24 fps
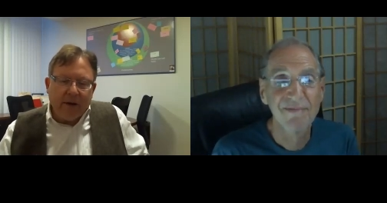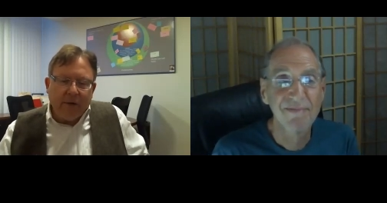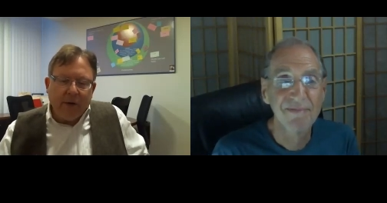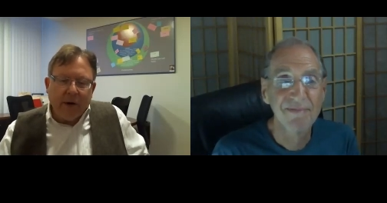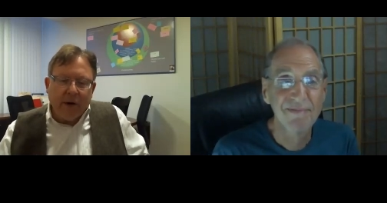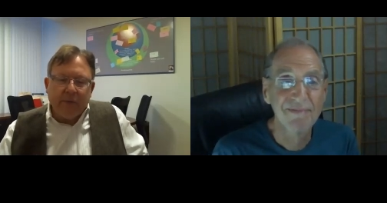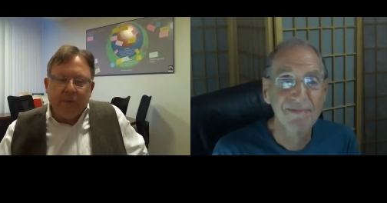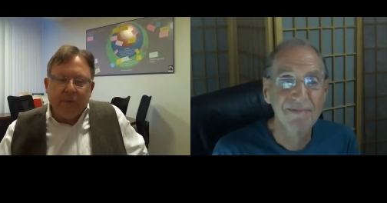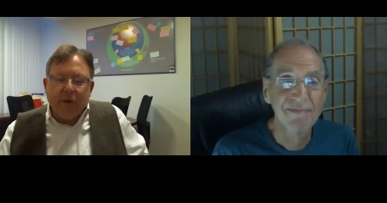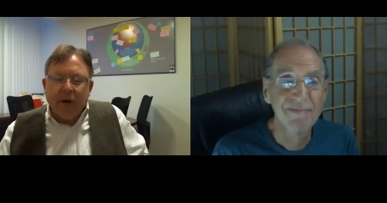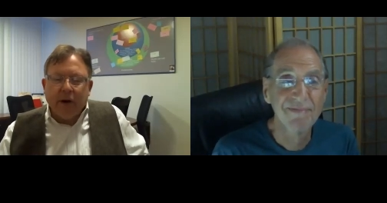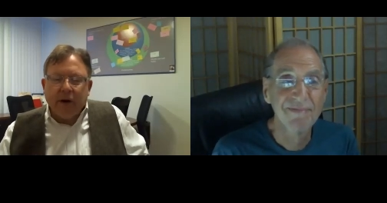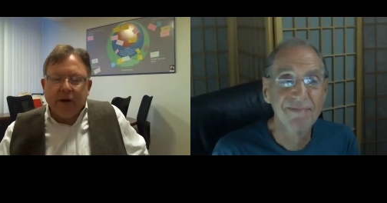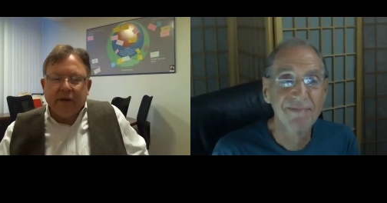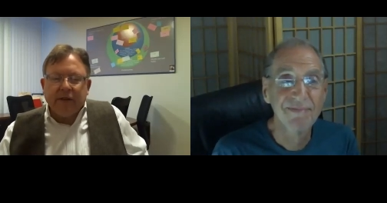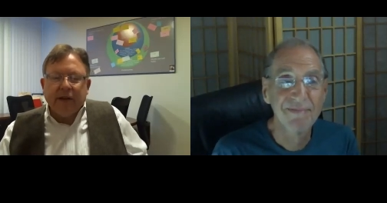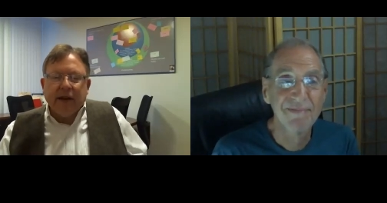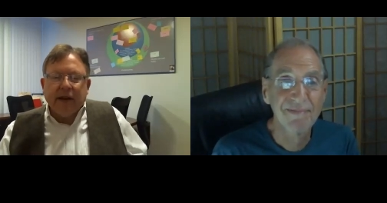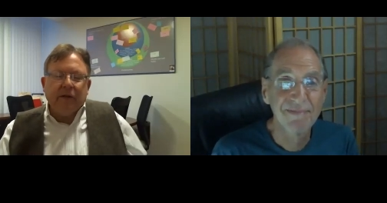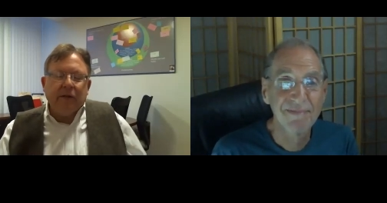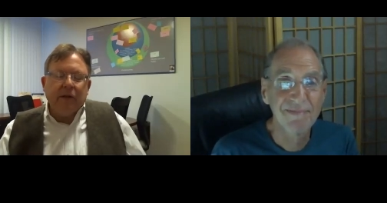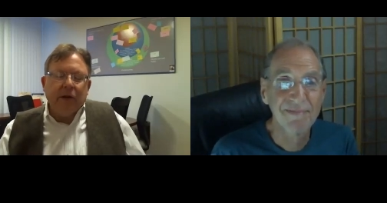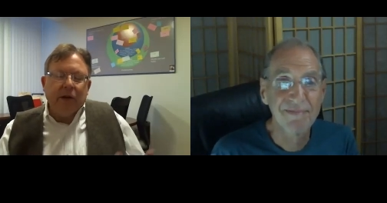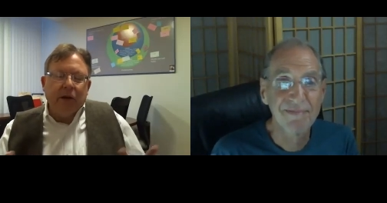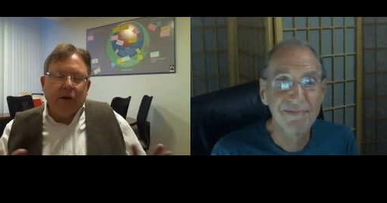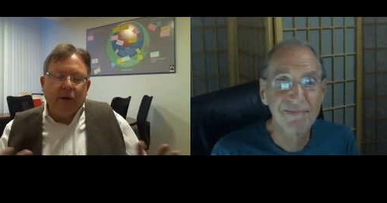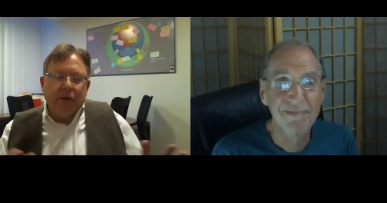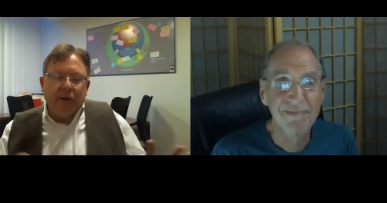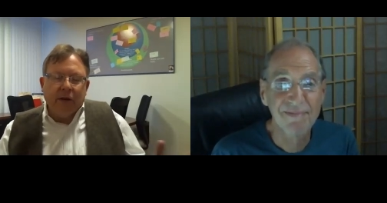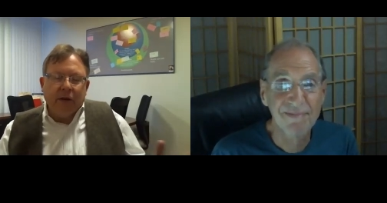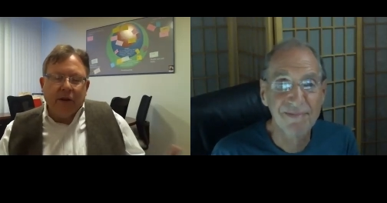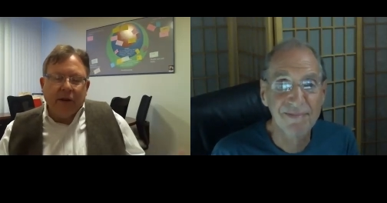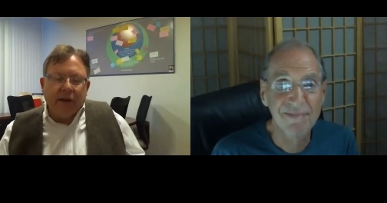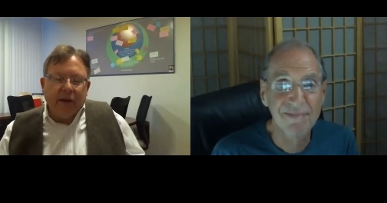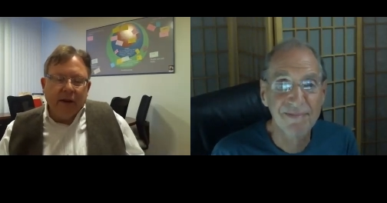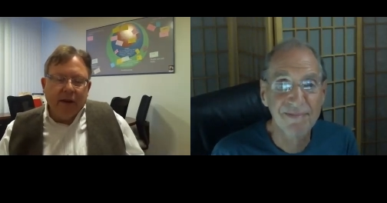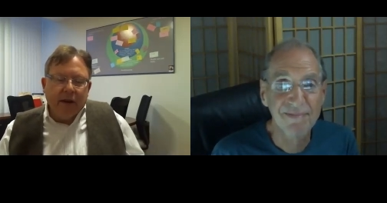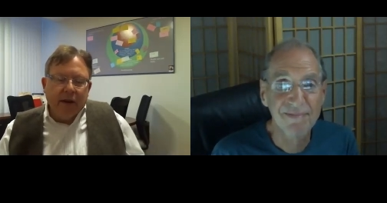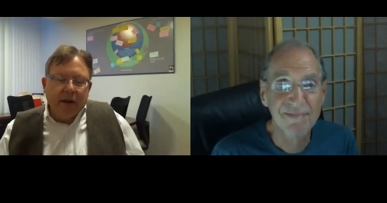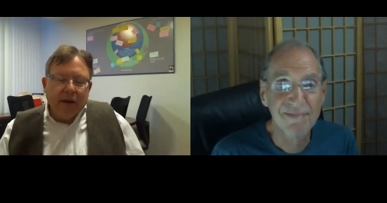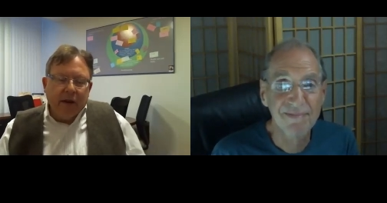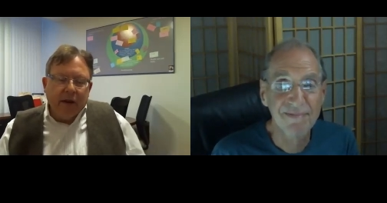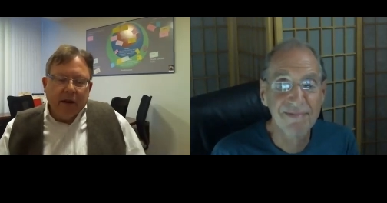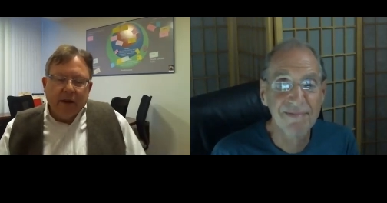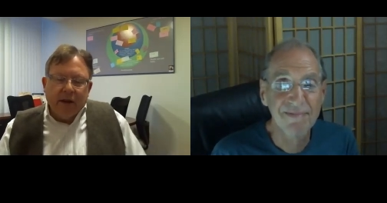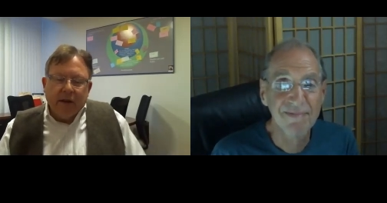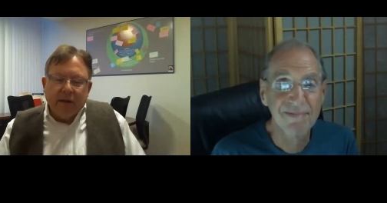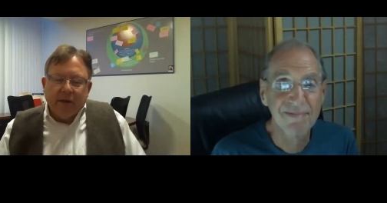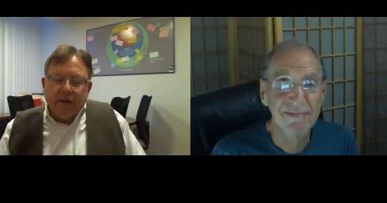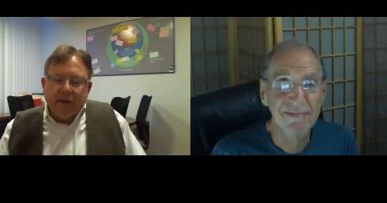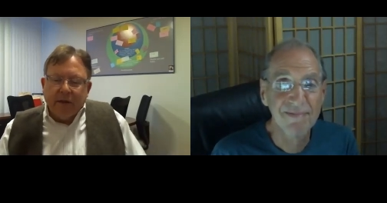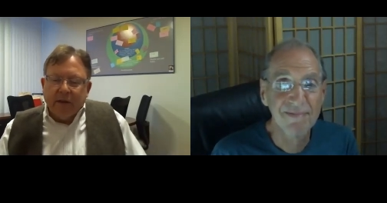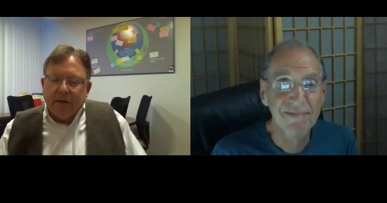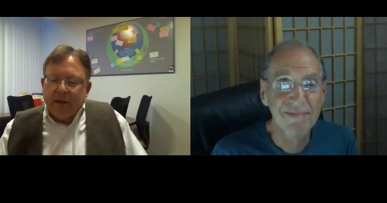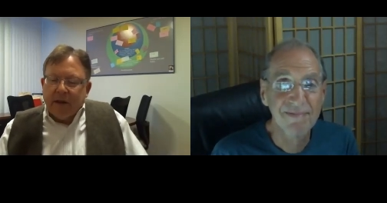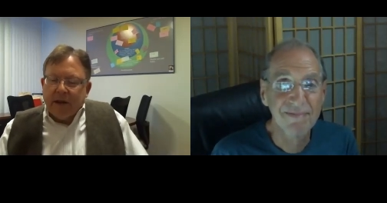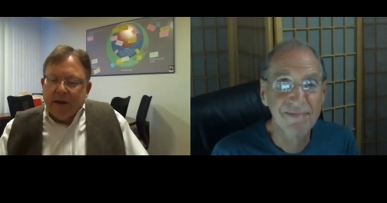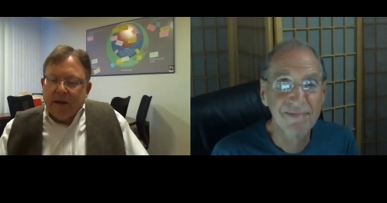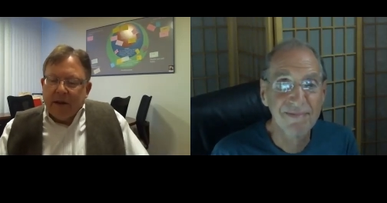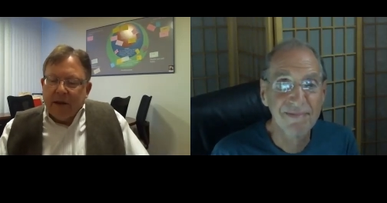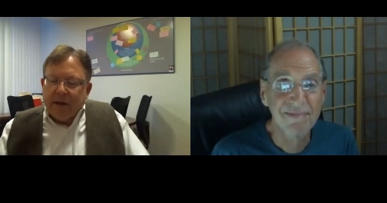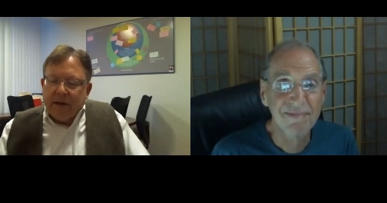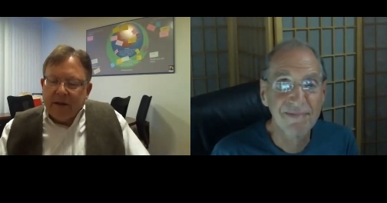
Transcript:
Speaker 1: Grant Park's out near the the